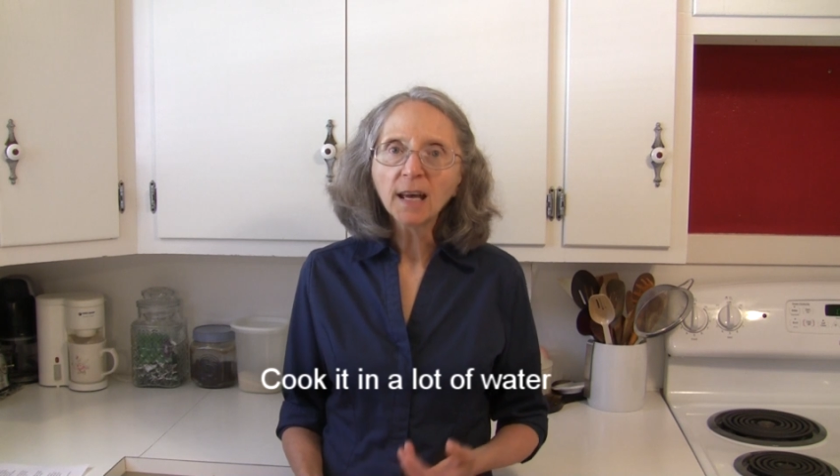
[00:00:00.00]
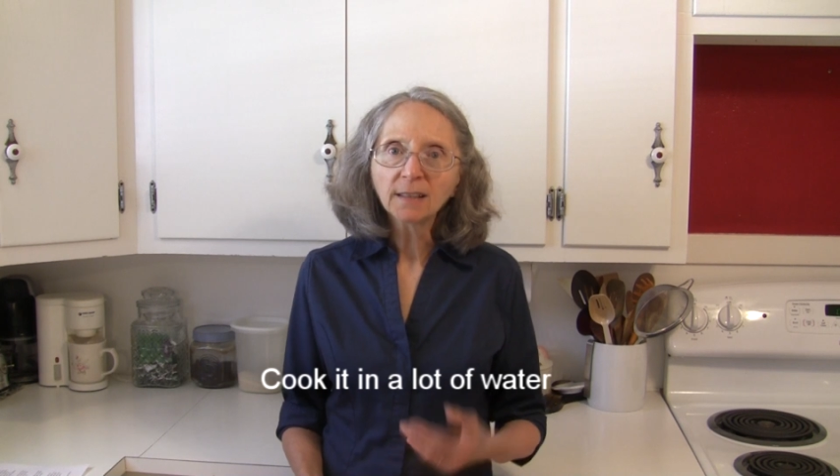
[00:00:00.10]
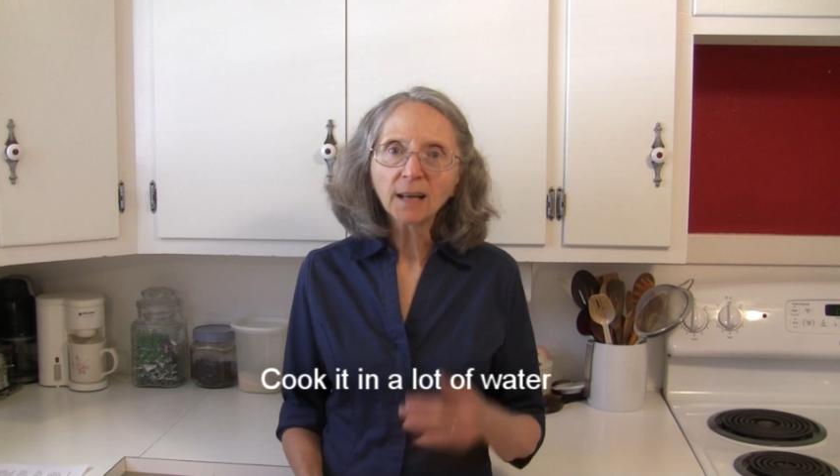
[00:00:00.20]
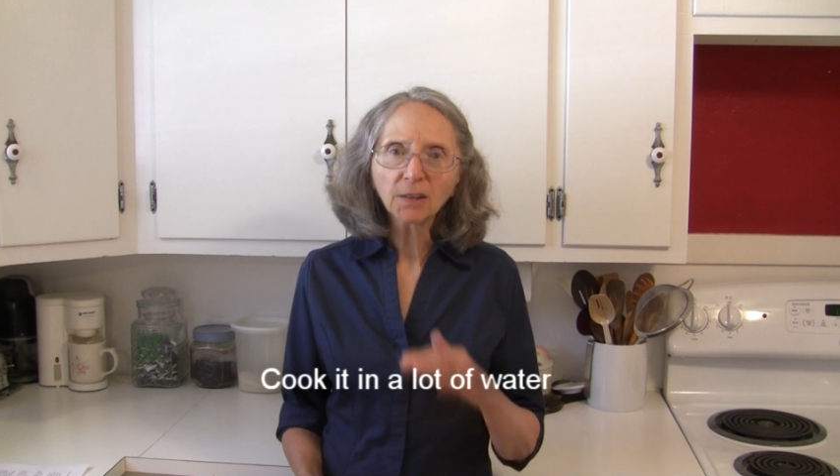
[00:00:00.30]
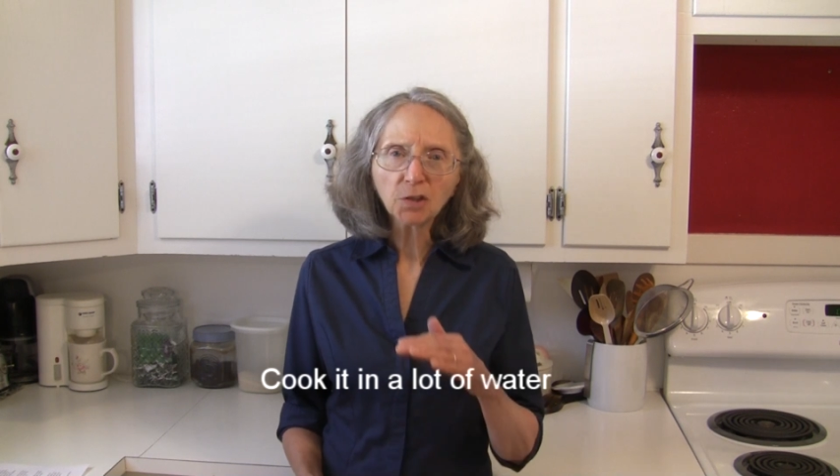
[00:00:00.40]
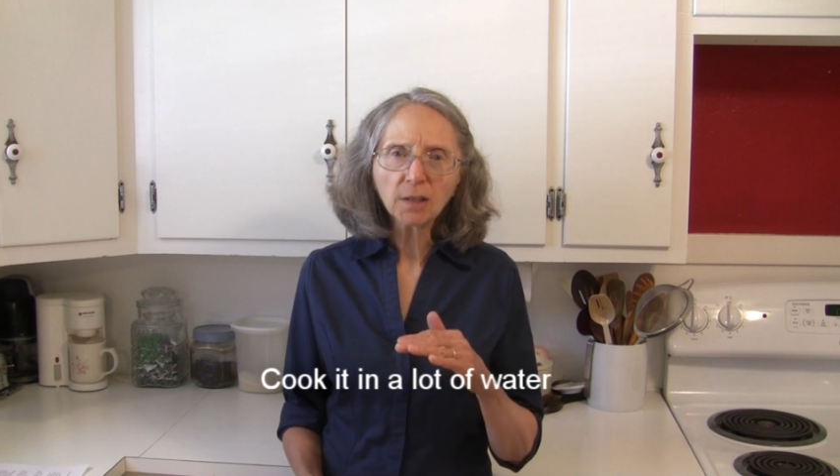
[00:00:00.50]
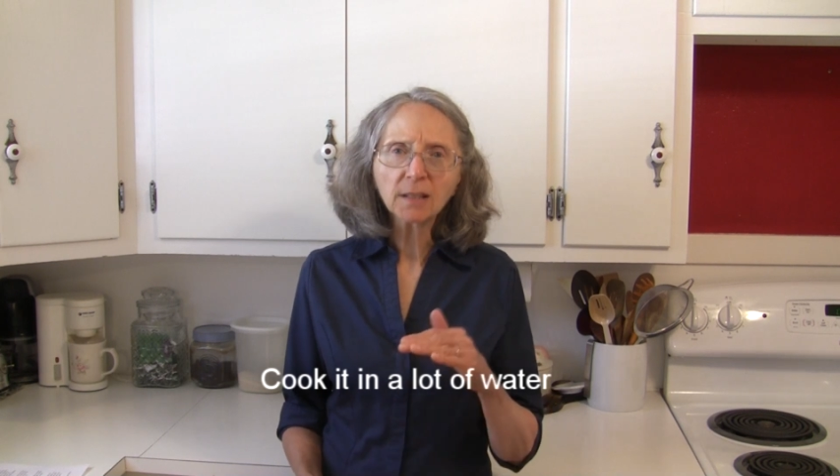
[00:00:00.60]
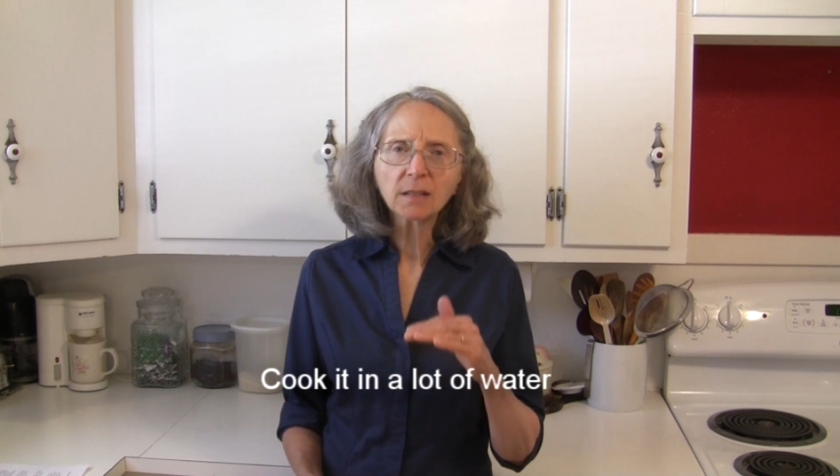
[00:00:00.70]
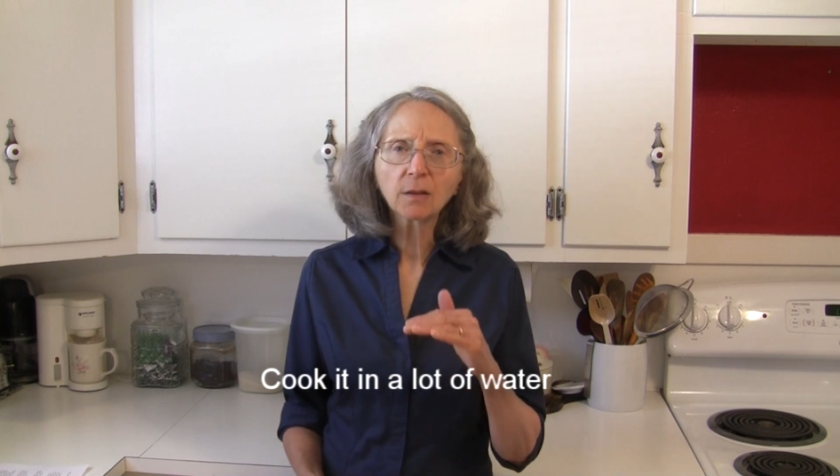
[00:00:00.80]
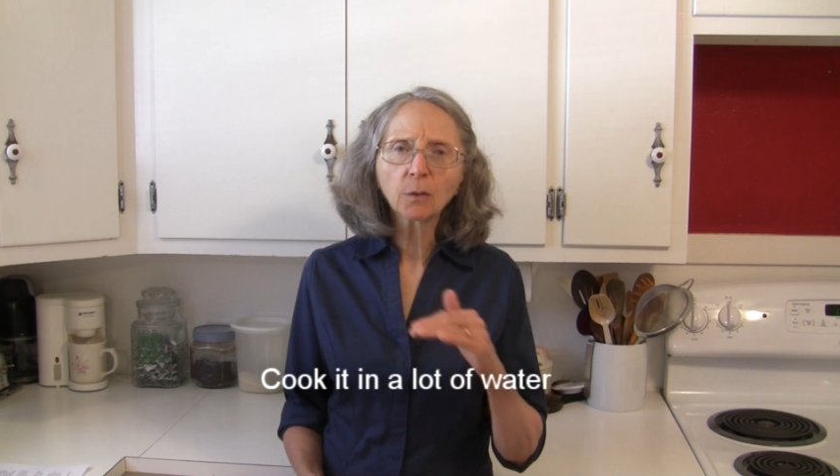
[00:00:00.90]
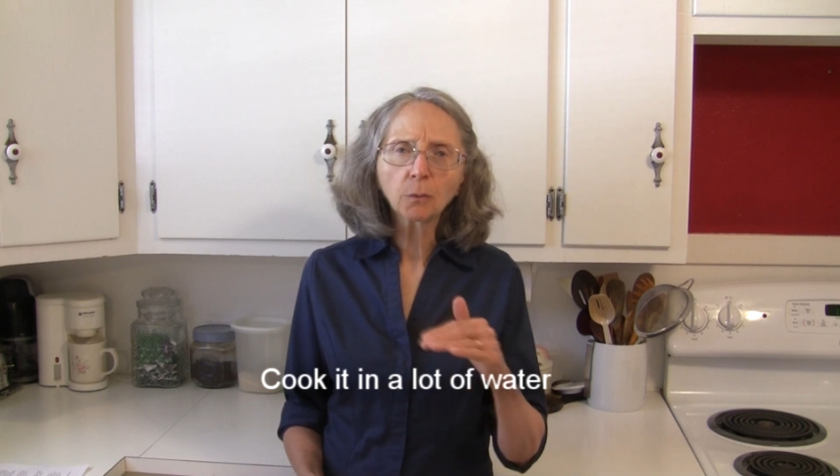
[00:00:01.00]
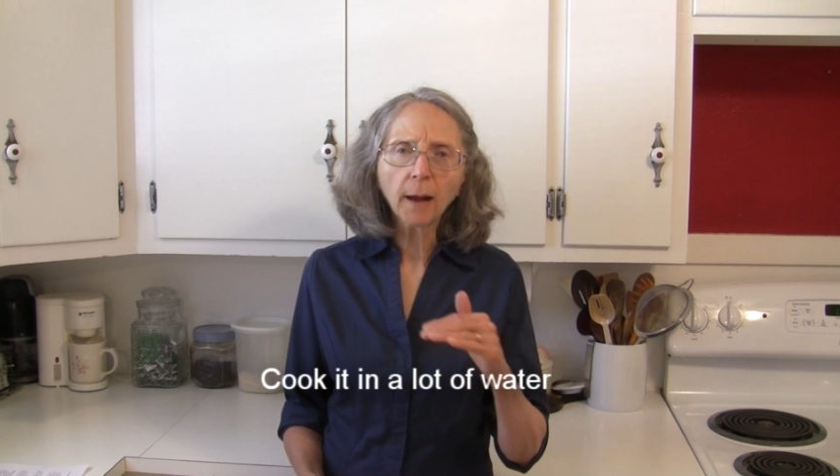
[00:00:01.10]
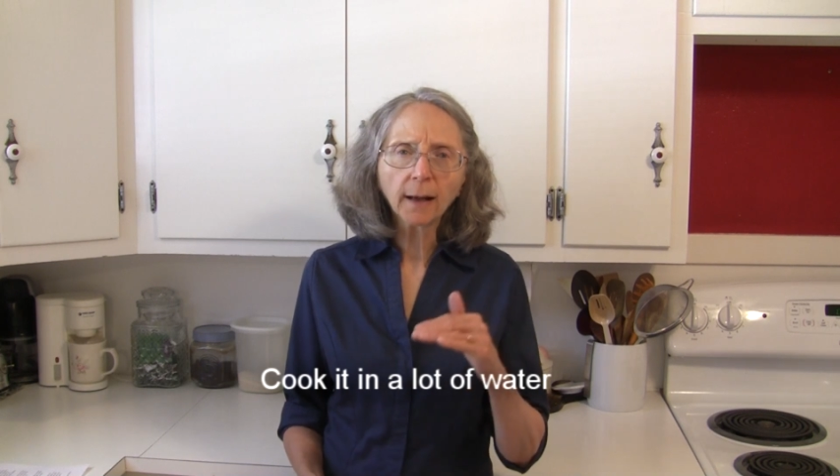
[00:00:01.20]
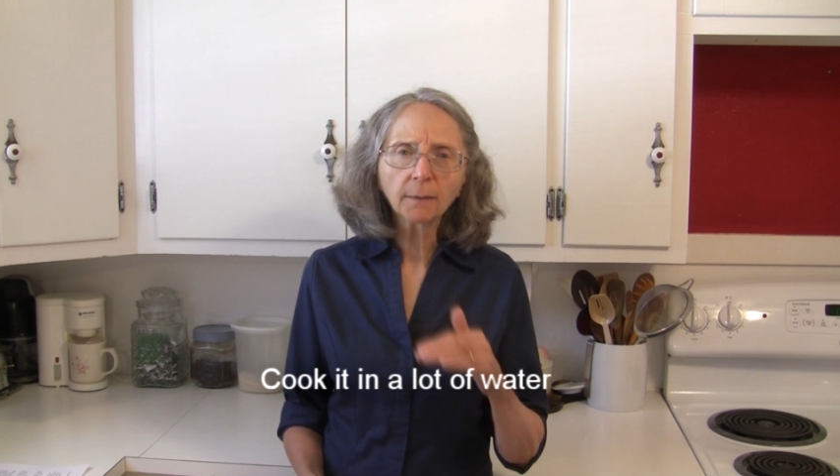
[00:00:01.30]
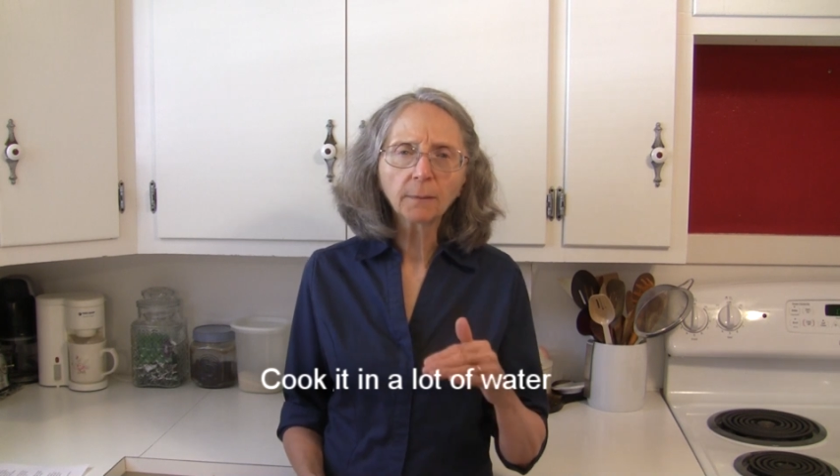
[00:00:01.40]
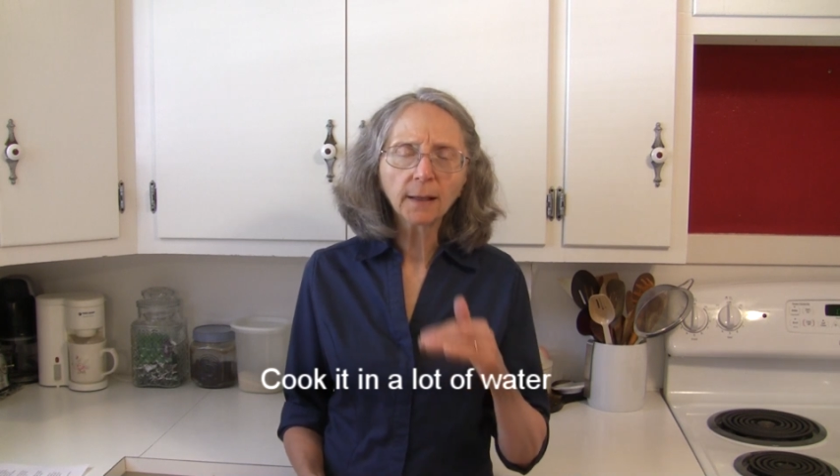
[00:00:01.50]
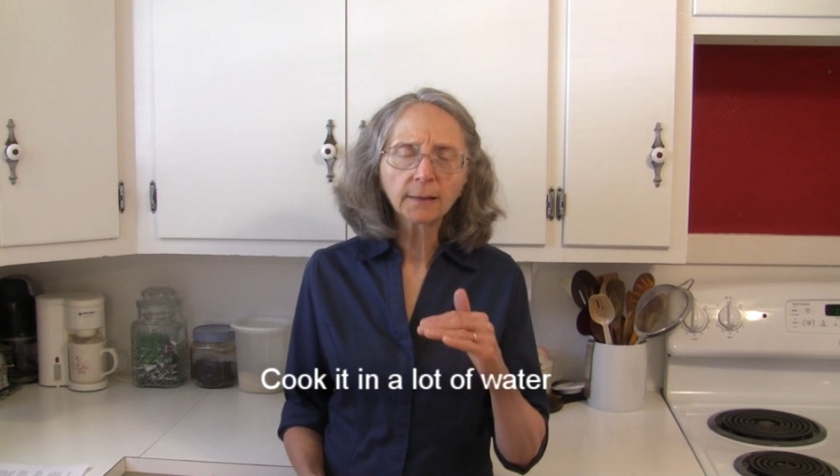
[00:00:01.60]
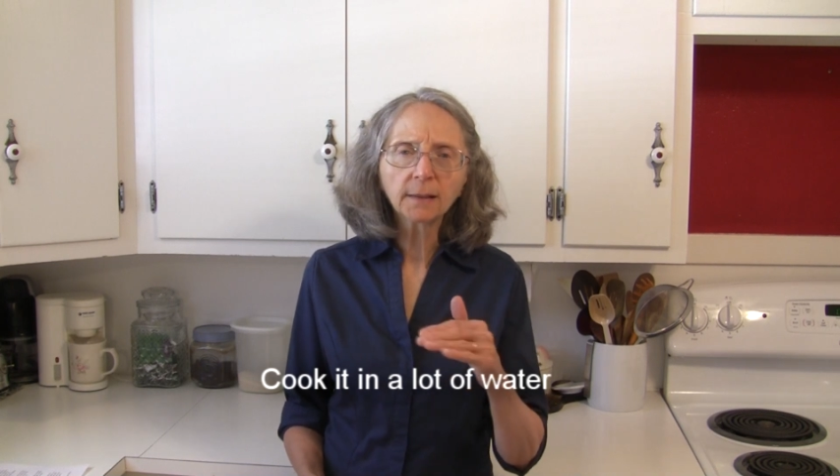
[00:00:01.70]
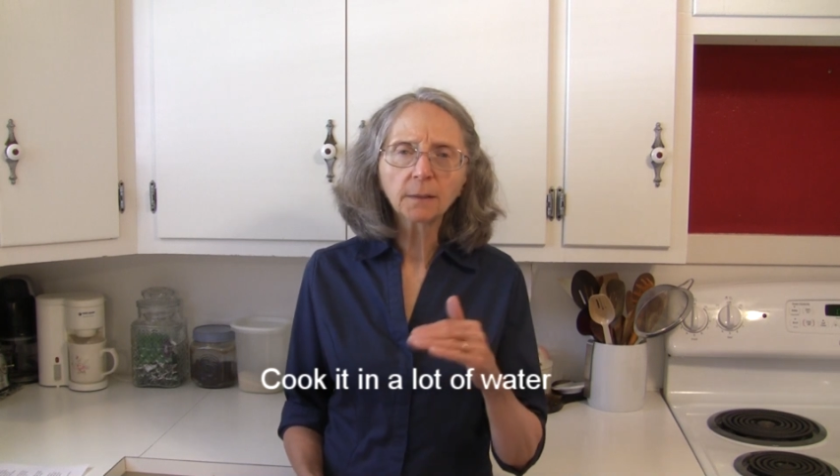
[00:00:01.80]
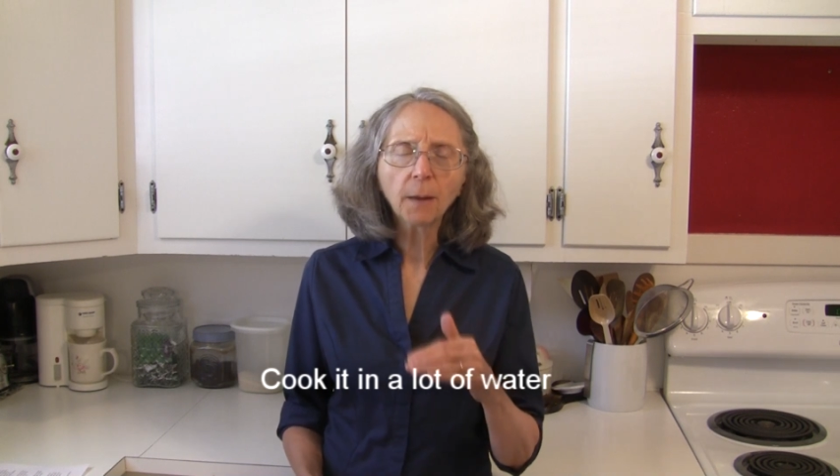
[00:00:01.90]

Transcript: not just the recommended